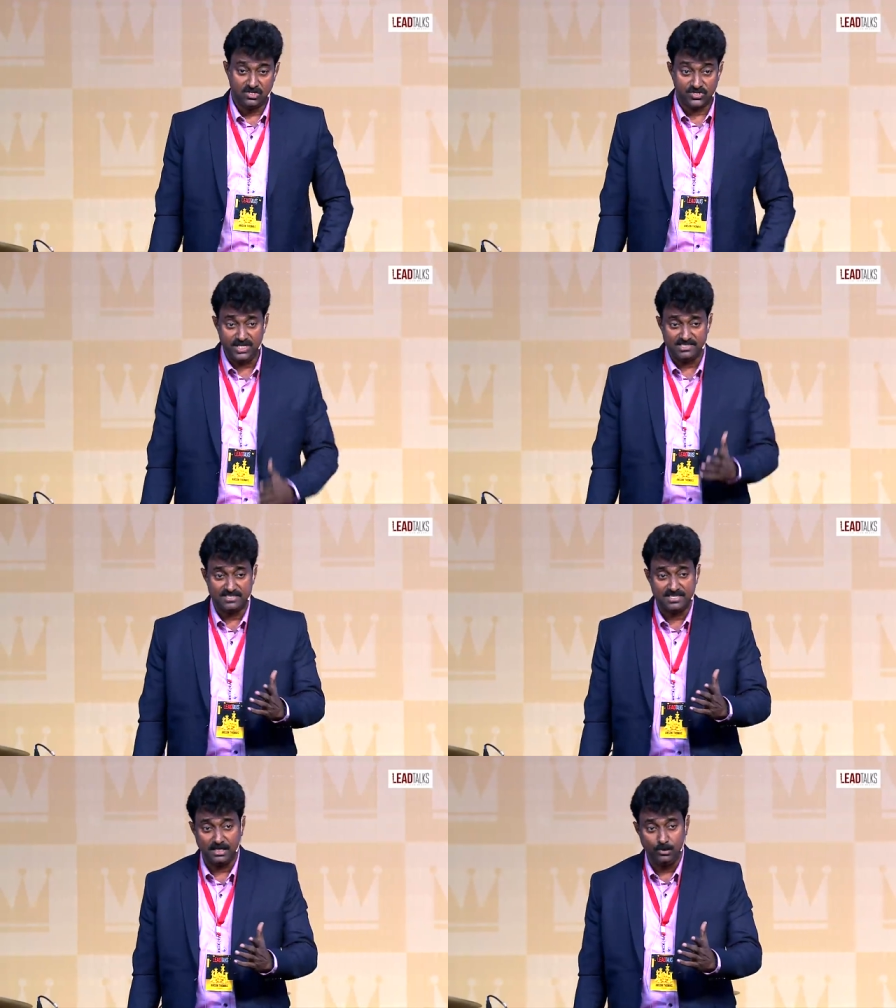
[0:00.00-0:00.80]

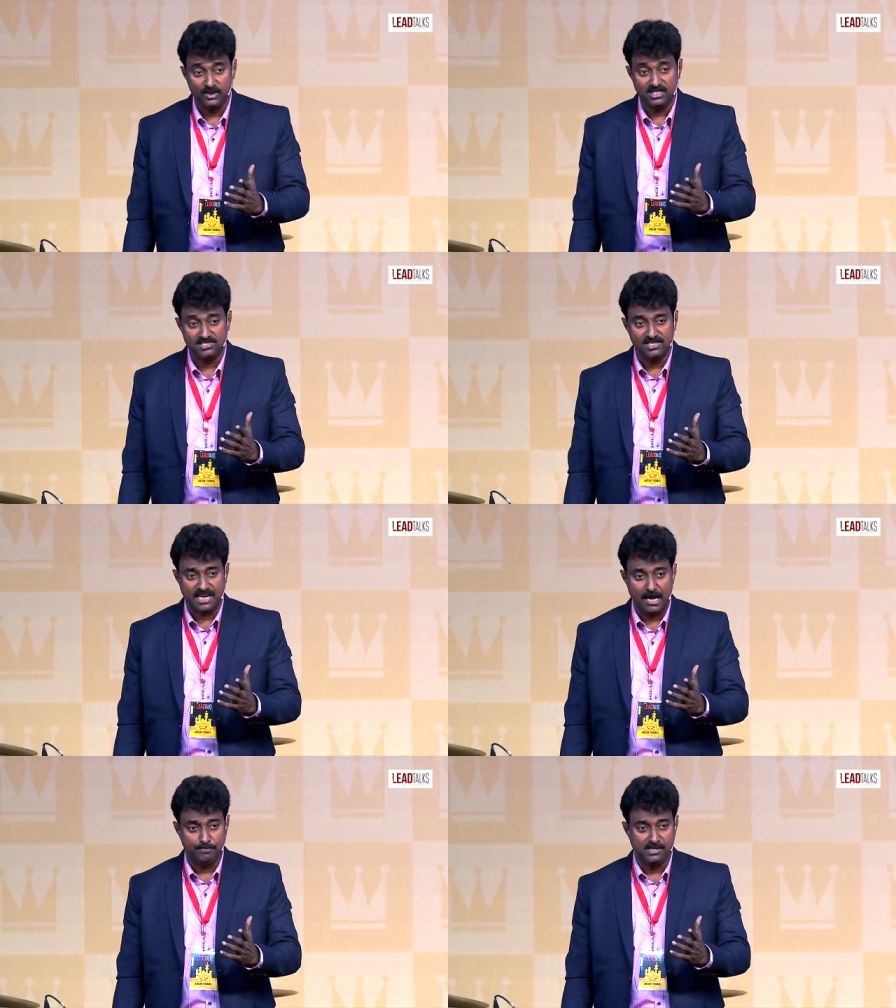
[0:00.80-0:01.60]
Jesus sitting with his
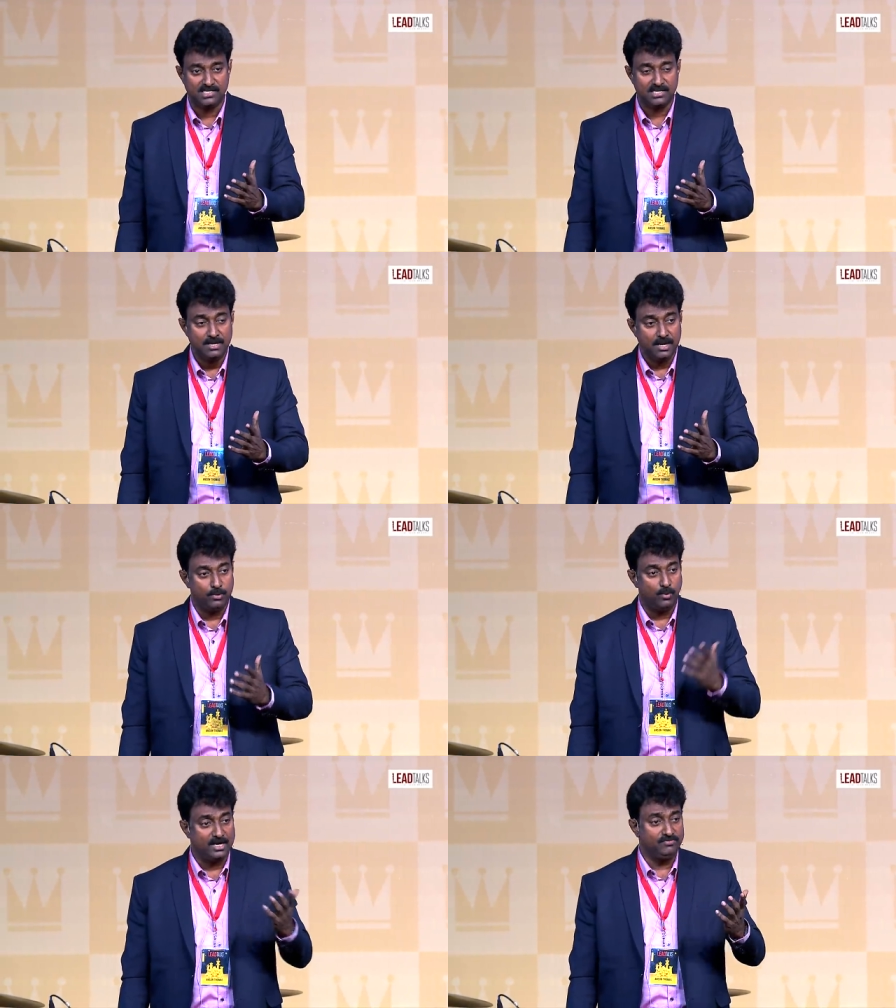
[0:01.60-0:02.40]
disciples,
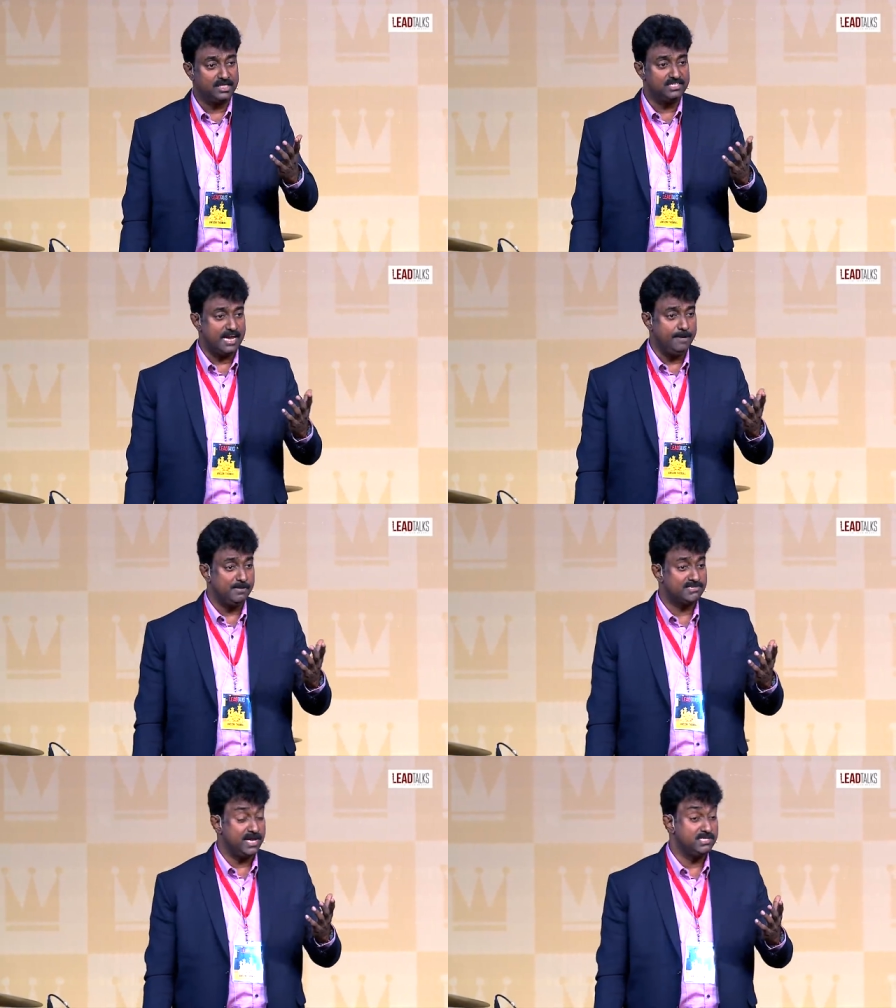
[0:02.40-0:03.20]
and one of the
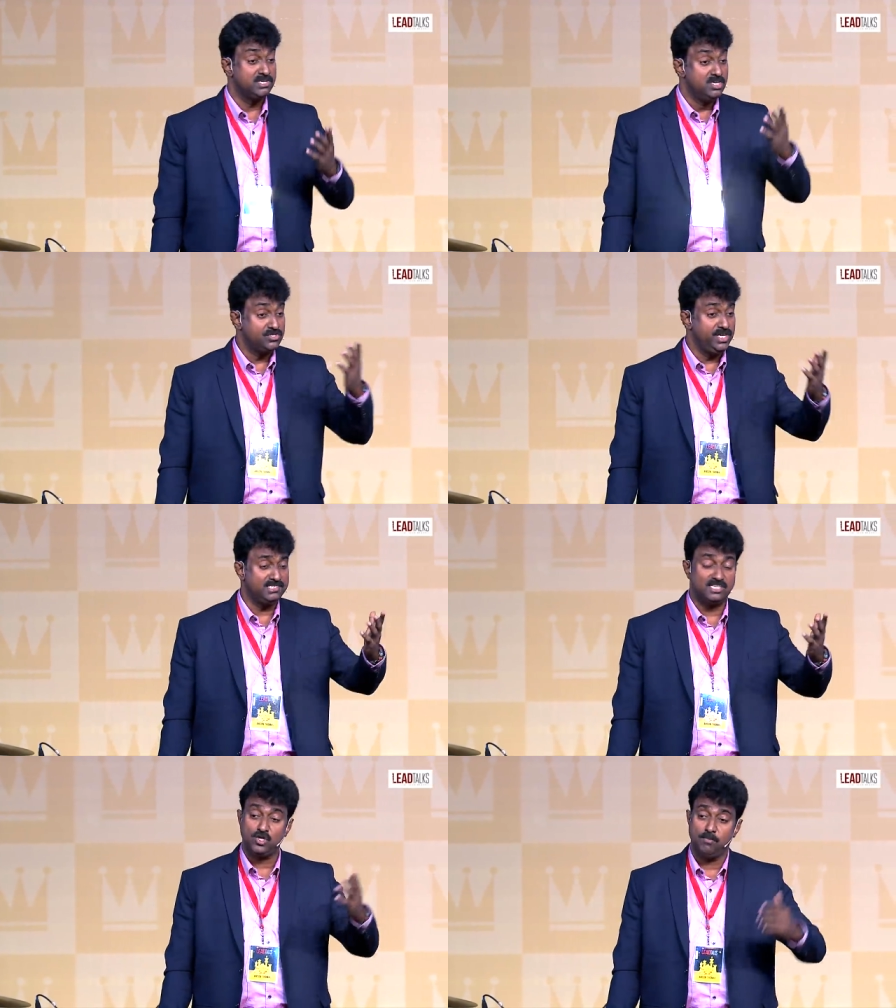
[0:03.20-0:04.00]
disciples says,
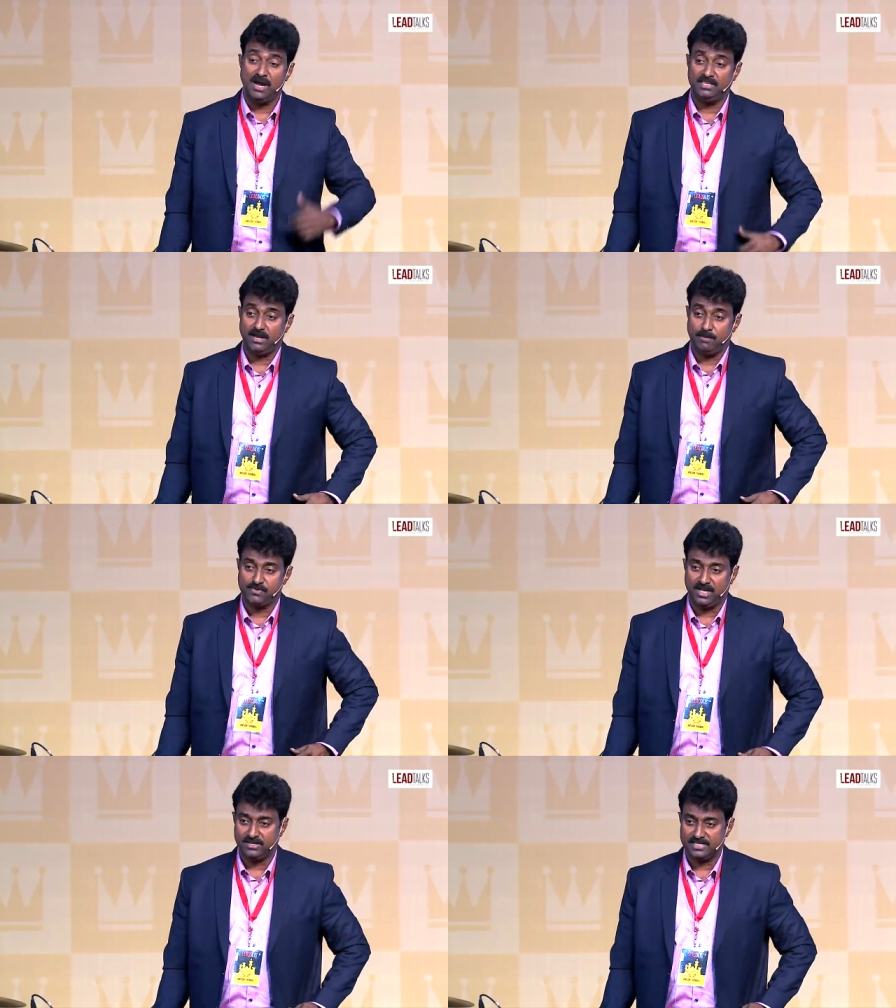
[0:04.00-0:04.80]
Jesus, your mother and
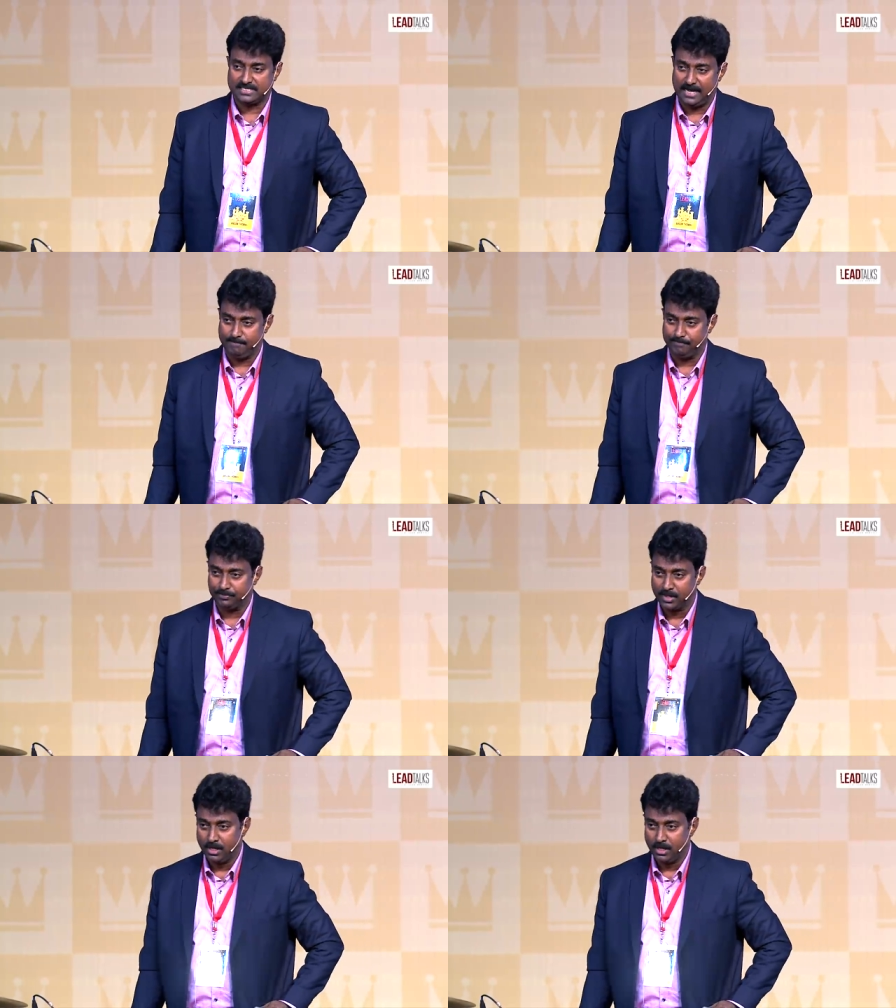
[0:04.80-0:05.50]
brother has come.